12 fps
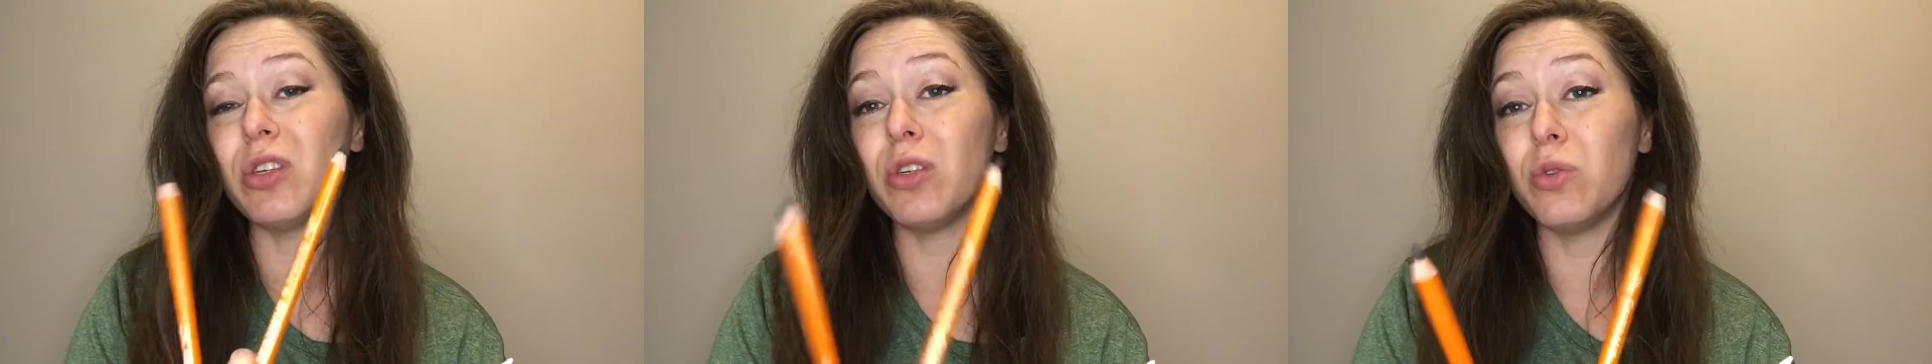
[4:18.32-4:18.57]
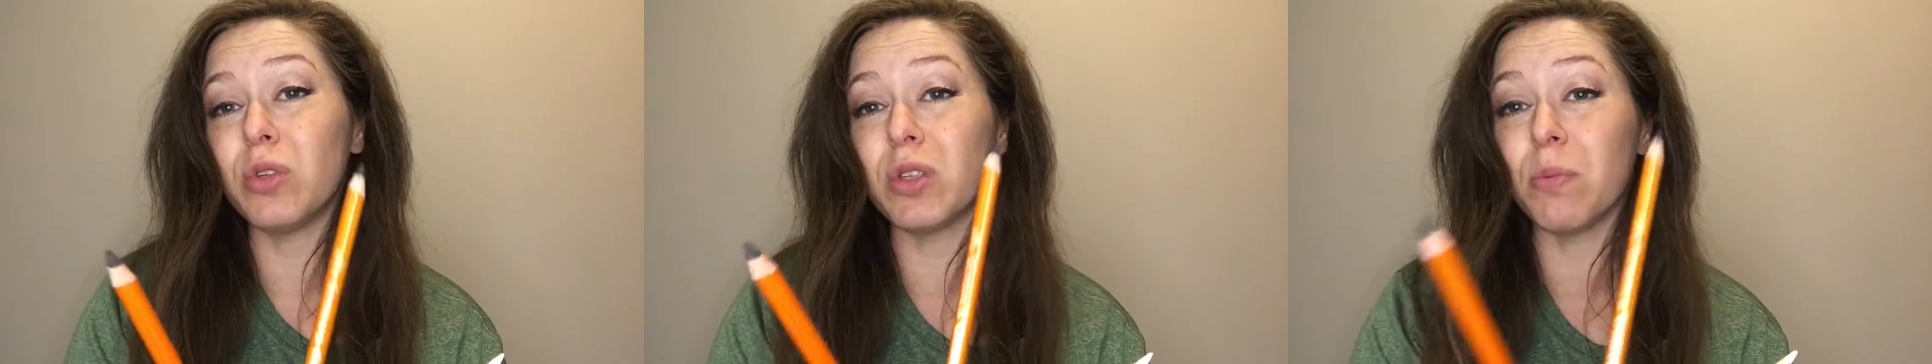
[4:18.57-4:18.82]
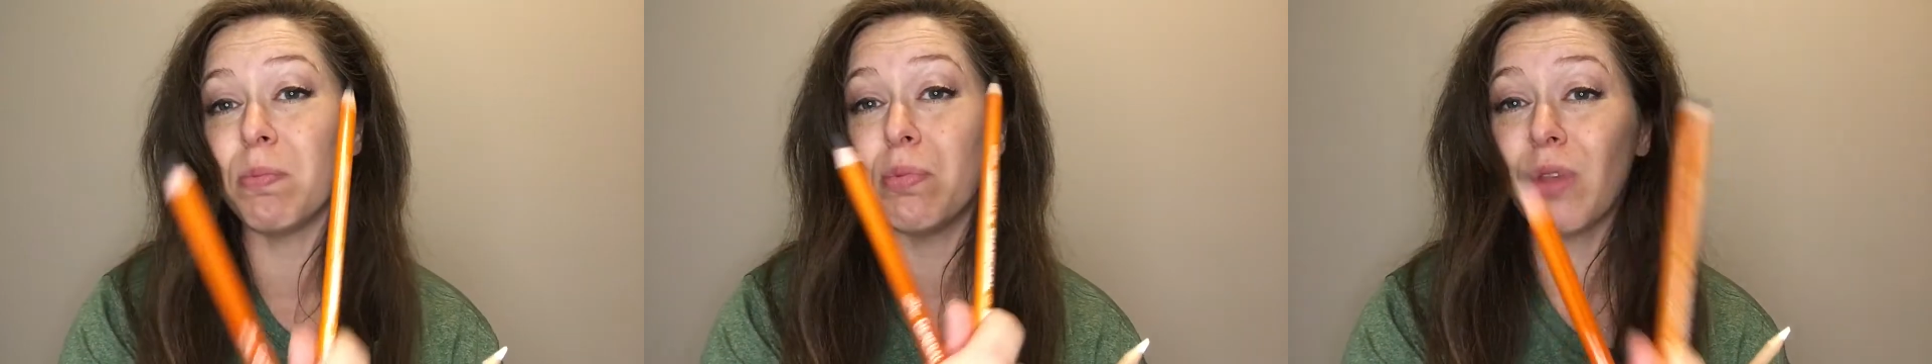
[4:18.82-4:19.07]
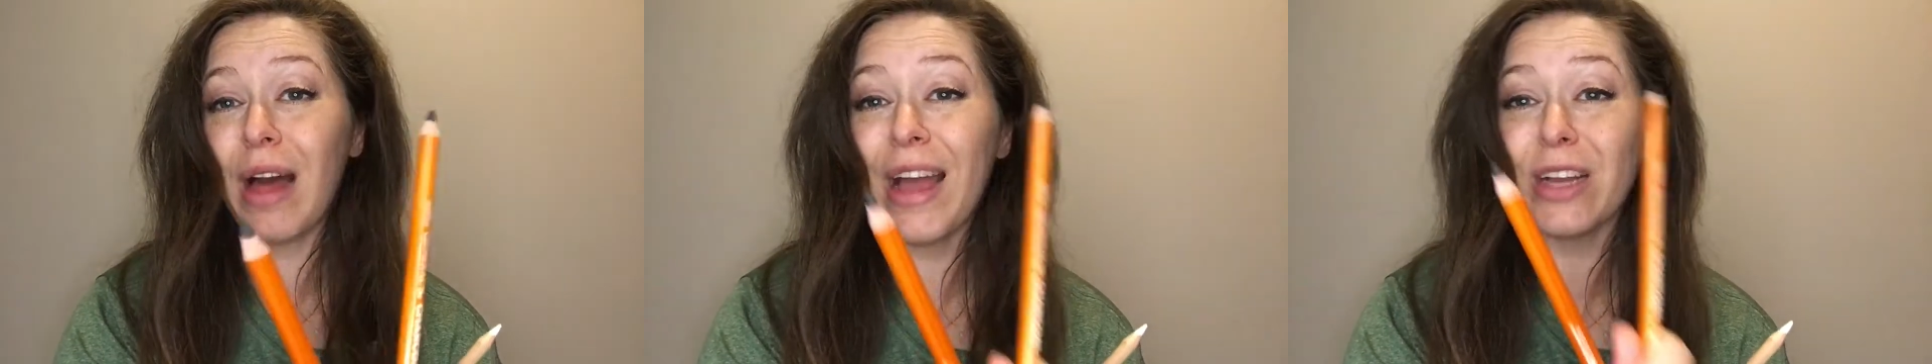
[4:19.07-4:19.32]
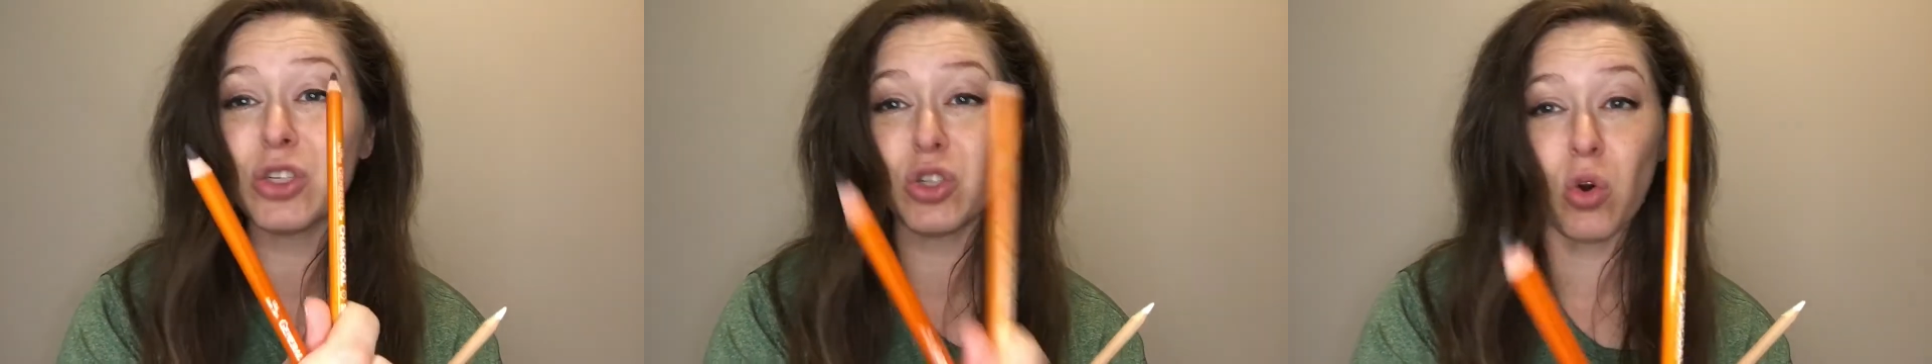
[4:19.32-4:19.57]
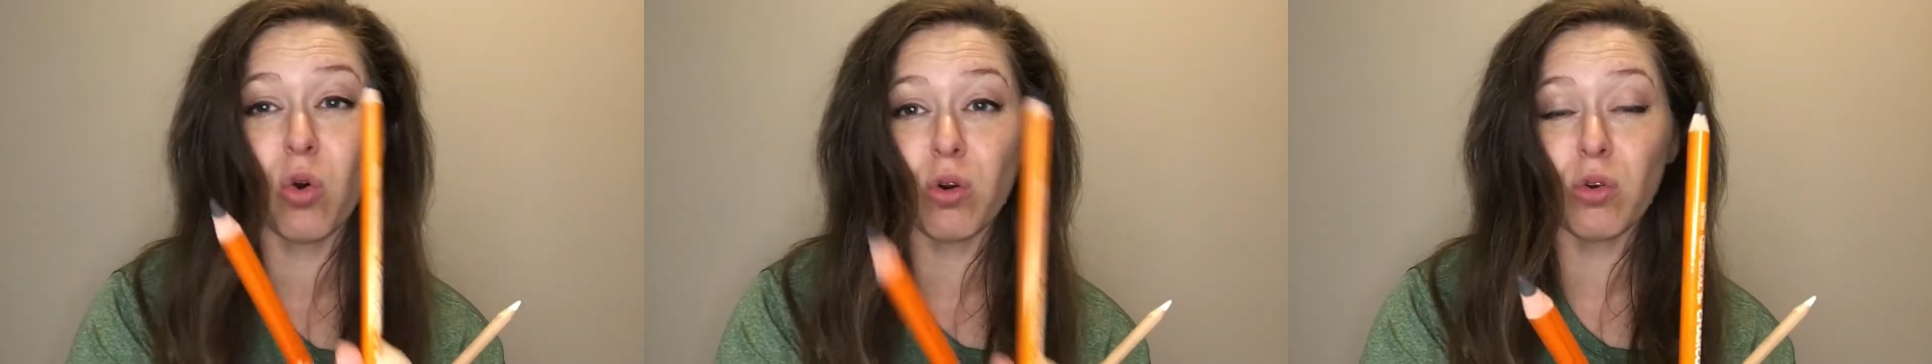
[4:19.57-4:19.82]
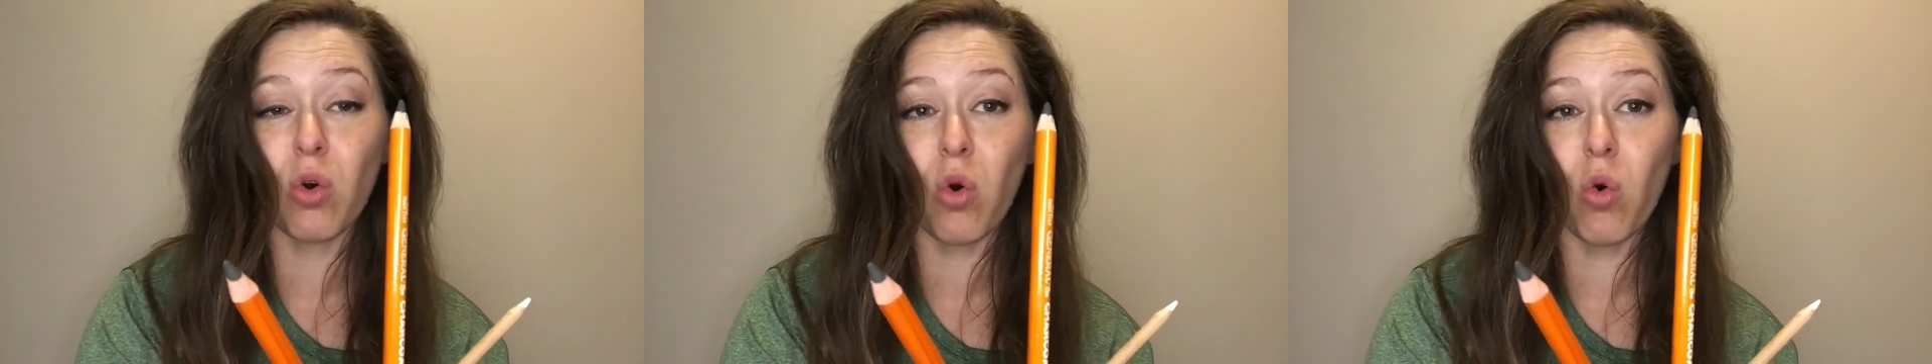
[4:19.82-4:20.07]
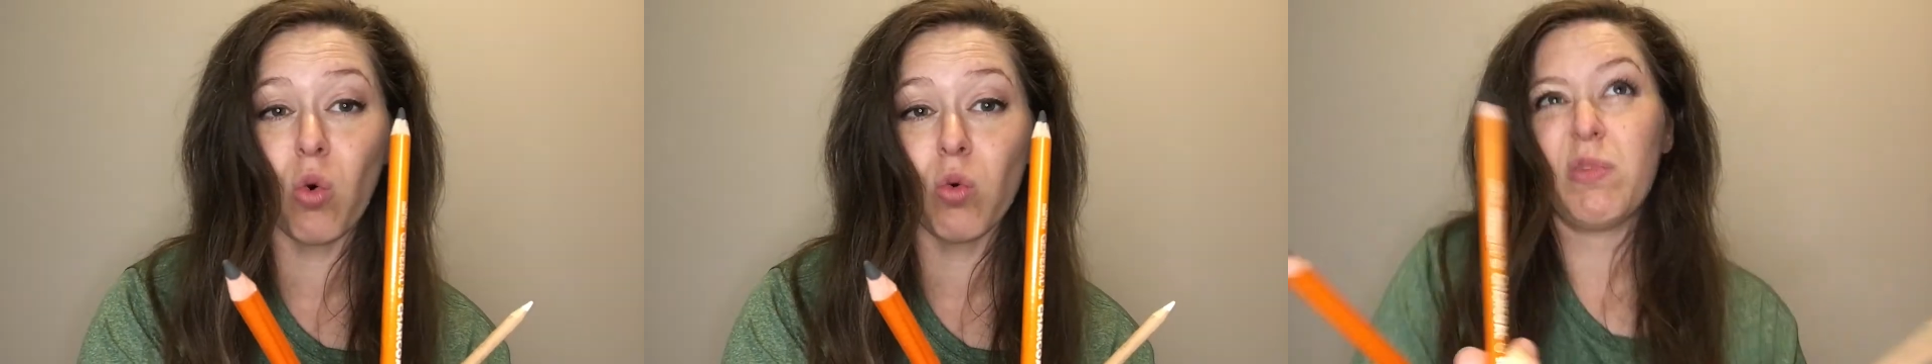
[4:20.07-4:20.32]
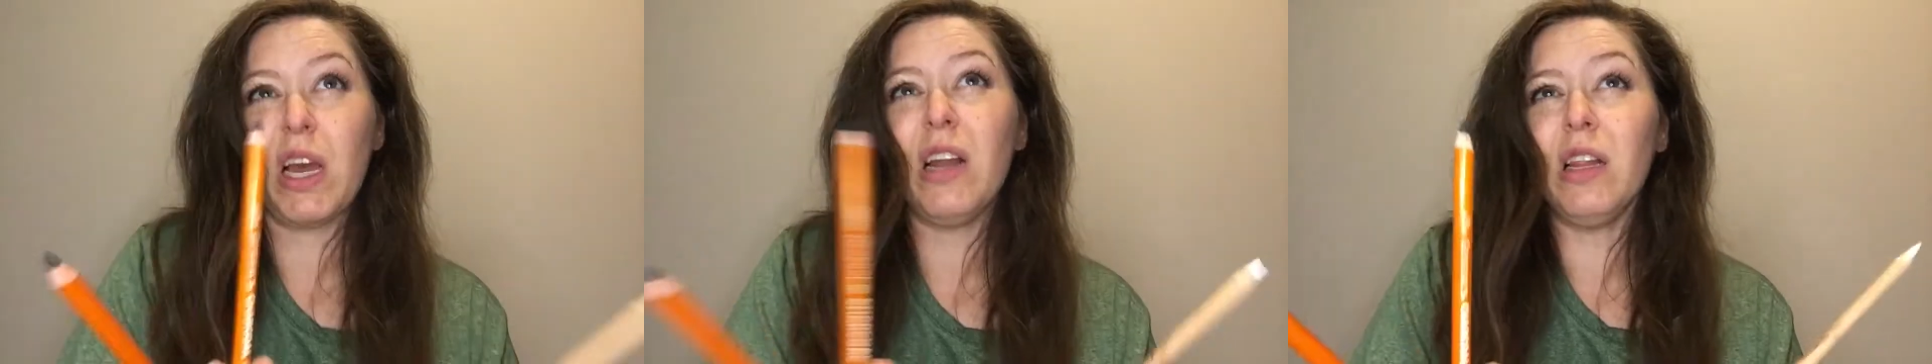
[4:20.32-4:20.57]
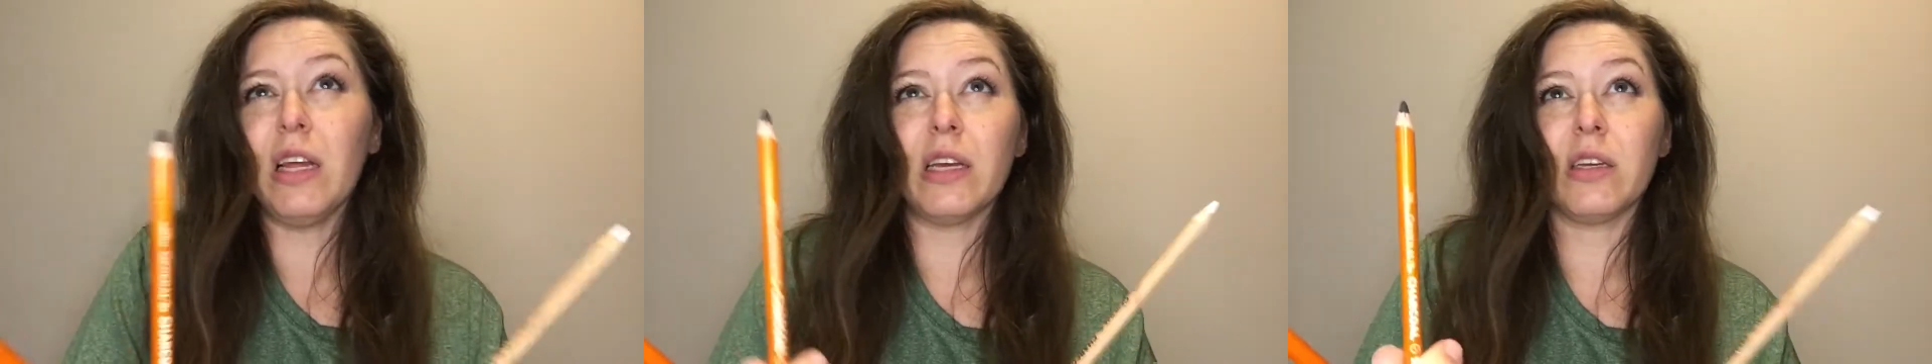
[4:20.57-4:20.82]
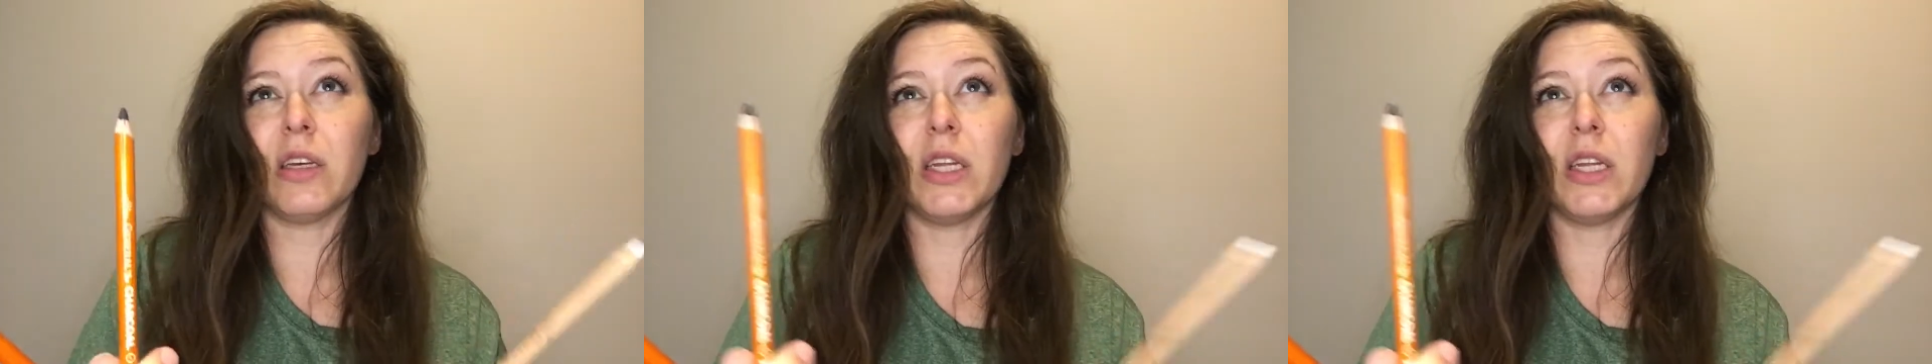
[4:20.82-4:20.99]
use the black charcoal, kind of like an